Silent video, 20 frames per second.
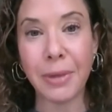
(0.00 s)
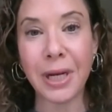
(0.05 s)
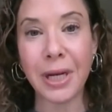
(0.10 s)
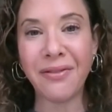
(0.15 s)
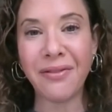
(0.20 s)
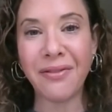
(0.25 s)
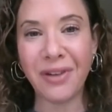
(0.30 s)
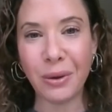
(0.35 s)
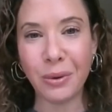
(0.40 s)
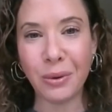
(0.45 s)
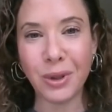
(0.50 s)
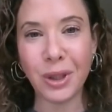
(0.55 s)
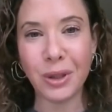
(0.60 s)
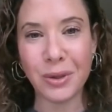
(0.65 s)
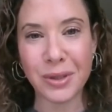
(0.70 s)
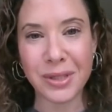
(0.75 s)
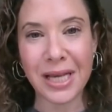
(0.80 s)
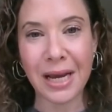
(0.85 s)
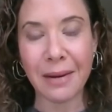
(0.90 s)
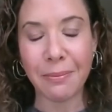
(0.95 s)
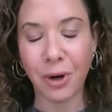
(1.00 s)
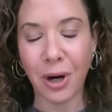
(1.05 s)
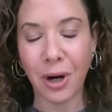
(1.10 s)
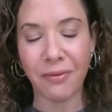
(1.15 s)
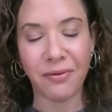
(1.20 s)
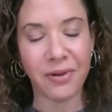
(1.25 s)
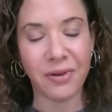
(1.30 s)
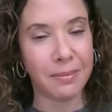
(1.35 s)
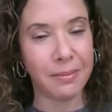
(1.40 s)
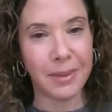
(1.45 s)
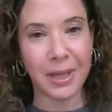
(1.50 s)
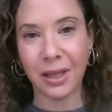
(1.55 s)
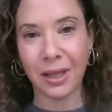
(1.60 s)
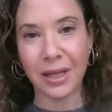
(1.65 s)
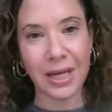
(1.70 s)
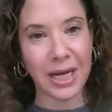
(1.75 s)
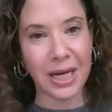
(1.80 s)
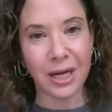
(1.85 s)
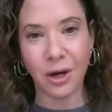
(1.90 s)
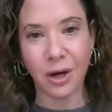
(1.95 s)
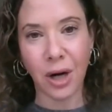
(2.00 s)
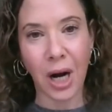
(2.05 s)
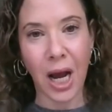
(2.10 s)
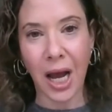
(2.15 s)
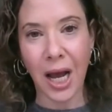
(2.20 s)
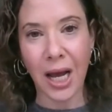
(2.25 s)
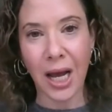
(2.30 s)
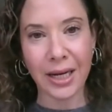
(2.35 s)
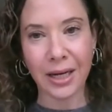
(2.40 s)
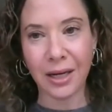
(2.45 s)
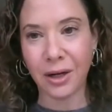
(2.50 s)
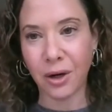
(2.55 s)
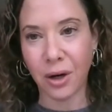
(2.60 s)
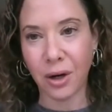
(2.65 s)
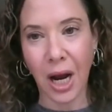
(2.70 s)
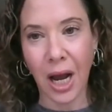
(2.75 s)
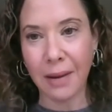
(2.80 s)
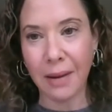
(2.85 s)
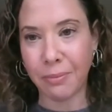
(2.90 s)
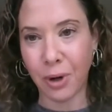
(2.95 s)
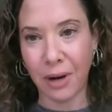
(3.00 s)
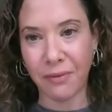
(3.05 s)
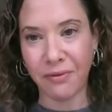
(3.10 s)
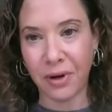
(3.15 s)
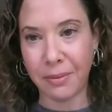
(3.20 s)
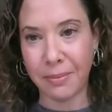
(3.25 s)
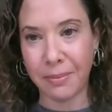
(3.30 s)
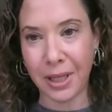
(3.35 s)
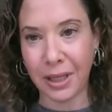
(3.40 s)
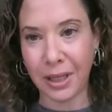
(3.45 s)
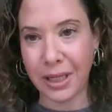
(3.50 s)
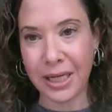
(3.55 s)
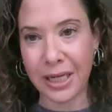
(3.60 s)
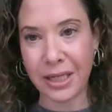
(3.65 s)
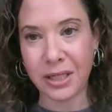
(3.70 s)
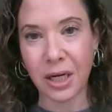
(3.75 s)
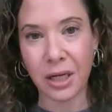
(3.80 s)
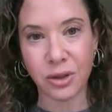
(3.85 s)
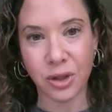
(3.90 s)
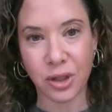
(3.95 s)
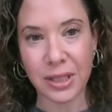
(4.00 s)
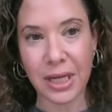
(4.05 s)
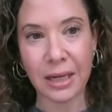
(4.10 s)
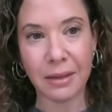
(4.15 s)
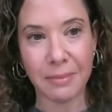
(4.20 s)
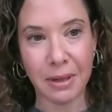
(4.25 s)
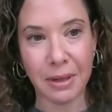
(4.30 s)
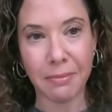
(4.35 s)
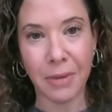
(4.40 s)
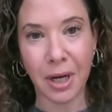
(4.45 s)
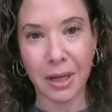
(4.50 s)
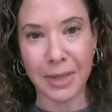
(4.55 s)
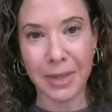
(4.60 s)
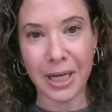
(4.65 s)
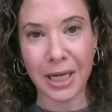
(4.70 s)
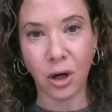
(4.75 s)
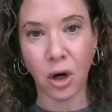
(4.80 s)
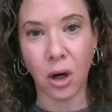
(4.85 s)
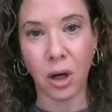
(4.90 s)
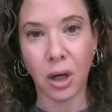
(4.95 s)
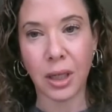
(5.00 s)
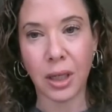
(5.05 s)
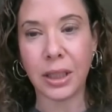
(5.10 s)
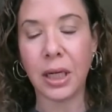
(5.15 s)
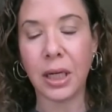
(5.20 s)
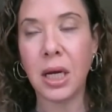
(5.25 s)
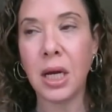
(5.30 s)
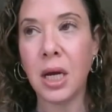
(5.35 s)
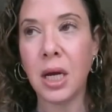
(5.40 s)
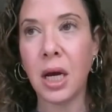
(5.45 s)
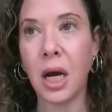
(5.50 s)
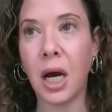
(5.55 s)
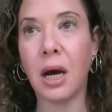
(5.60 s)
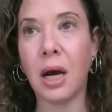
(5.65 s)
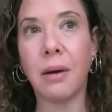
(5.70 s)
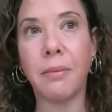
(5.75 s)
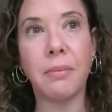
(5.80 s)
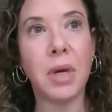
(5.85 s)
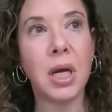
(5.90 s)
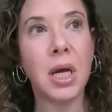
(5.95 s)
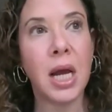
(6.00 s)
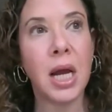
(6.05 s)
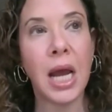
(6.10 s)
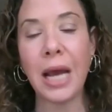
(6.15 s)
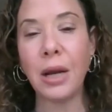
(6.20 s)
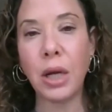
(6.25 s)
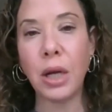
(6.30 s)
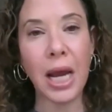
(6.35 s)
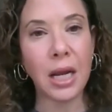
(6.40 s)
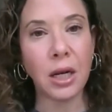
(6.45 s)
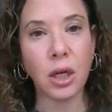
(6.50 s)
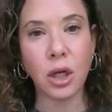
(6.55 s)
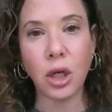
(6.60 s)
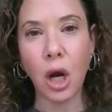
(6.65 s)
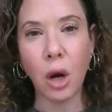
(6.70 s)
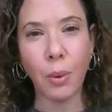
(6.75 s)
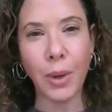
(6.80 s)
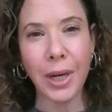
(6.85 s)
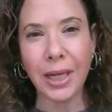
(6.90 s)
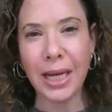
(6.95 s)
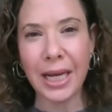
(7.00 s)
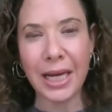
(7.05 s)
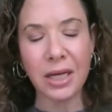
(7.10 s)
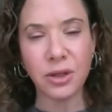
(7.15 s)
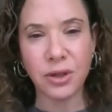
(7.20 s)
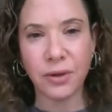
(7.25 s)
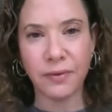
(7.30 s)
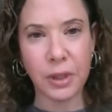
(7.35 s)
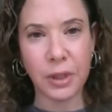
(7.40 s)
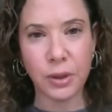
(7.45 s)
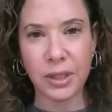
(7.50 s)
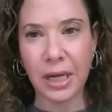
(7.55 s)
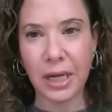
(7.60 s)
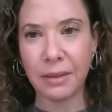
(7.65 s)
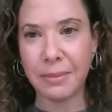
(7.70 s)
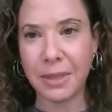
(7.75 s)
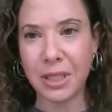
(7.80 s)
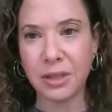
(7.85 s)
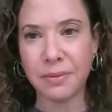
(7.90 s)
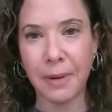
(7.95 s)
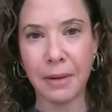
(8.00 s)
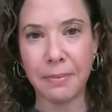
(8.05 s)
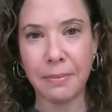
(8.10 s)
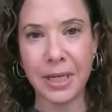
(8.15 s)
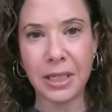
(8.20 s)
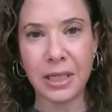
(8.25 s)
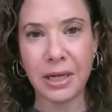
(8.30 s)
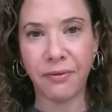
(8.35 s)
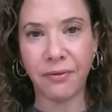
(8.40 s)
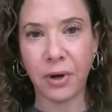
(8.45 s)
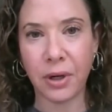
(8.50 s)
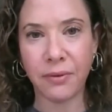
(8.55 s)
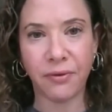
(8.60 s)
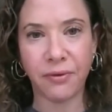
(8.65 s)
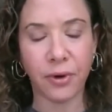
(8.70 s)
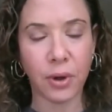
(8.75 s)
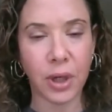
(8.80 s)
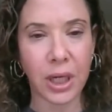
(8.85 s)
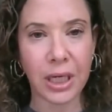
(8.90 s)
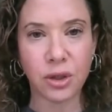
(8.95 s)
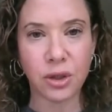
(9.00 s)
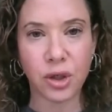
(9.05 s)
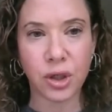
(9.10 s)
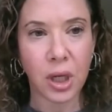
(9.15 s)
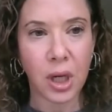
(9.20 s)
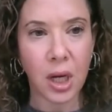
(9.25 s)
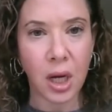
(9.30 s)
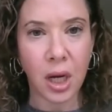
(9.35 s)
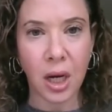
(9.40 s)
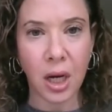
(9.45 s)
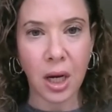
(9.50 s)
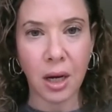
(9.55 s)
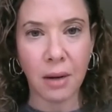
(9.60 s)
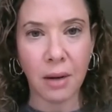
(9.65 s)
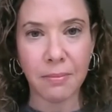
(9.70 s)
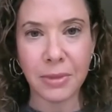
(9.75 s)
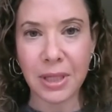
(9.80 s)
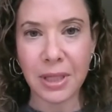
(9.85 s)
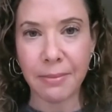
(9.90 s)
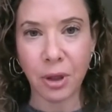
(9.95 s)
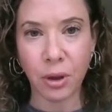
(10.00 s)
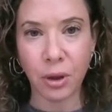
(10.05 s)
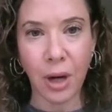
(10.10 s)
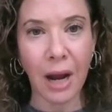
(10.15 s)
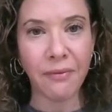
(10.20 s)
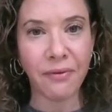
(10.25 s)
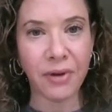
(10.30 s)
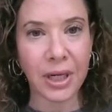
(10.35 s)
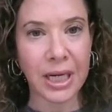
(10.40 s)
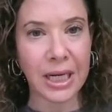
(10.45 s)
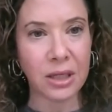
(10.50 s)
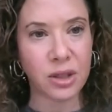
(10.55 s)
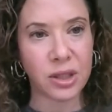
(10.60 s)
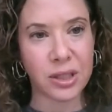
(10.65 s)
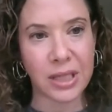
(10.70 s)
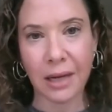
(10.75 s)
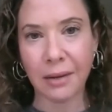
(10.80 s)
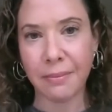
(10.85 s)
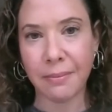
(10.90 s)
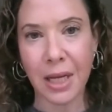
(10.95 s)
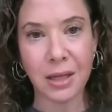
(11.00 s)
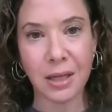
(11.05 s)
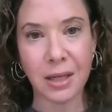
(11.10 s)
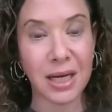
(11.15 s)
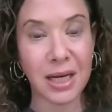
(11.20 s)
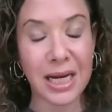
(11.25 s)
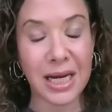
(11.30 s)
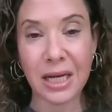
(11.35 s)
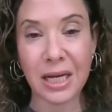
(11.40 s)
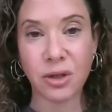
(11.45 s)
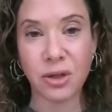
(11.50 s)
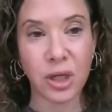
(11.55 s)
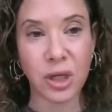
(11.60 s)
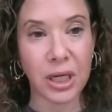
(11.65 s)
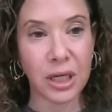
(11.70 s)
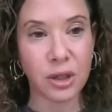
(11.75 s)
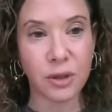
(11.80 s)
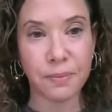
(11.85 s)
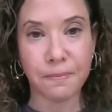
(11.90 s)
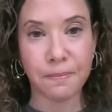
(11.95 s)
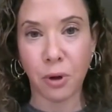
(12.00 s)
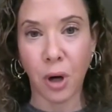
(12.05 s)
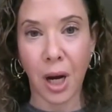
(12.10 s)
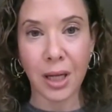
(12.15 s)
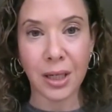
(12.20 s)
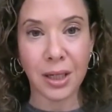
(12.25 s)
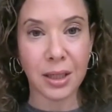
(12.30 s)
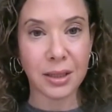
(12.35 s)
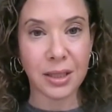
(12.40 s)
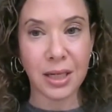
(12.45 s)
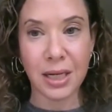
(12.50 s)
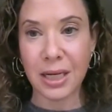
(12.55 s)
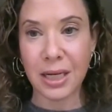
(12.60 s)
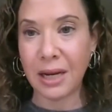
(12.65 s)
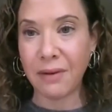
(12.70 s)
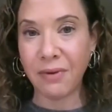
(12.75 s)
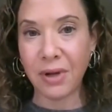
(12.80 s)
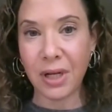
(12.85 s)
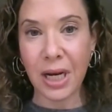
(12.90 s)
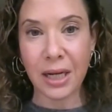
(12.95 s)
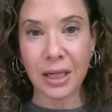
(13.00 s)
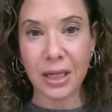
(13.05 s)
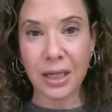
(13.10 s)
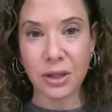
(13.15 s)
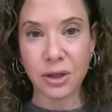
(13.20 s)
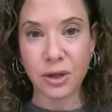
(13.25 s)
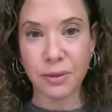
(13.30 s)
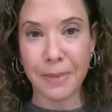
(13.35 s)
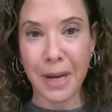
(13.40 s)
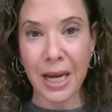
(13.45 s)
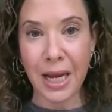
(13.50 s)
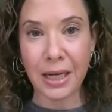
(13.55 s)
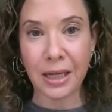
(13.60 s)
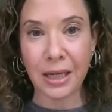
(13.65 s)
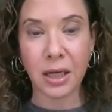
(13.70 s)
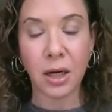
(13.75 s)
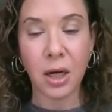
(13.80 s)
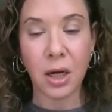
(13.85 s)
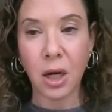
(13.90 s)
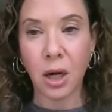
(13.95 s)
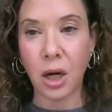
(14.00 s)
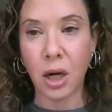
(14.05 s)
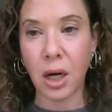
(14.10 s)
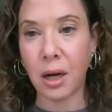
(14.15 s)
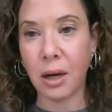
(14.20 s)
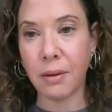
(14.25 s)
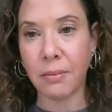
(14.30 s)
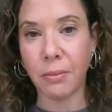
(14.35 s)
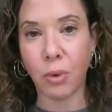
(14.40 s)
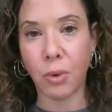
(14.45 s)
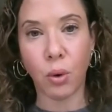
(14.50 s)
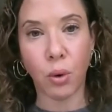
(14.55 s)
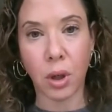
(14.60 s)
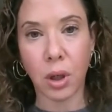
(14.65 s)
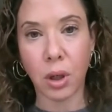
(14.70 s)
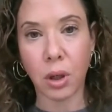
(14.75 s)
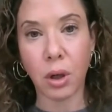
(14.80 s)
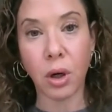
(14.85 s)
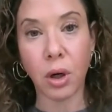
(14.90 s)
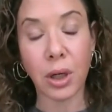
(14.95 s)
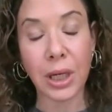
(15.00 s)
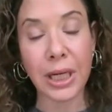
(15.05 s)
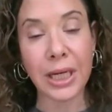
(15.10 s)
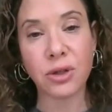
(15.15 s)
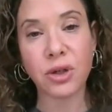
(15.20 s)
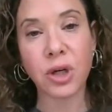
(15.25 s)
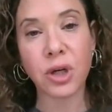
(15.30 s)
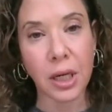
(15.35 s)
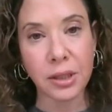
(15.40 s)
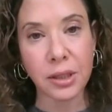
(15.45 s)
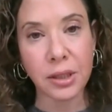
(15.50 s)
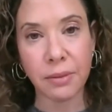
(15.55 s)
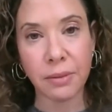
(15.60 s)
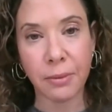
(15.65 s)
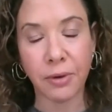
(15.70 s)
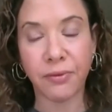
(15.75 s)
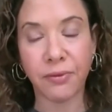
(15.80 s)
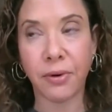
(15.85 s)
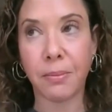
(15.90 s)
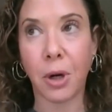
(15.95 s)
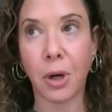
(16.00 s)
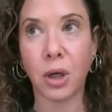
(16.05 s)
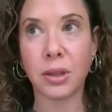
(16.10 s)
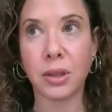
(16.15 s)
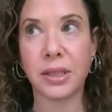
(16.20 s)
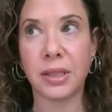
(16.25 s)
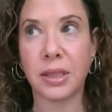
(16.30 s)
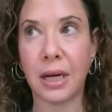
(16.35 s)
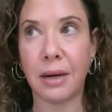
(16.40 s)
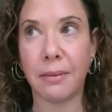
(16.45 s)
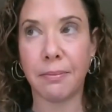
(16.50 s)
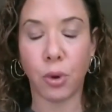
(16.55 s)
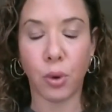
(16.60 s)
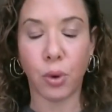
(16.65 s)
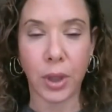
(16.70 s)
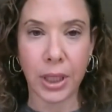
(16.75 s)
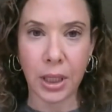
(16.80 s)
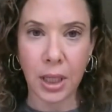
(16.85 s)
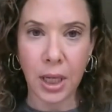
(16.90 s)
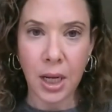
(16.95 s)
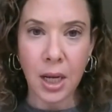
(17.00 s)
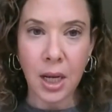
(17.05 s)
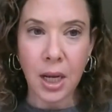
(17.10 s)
But if you lose that profitability, your high profitability touch segment might be gone. And knowing each of those segments might be different for each demographic, each segment, each product, and even at each bank or each customer from our standpoint.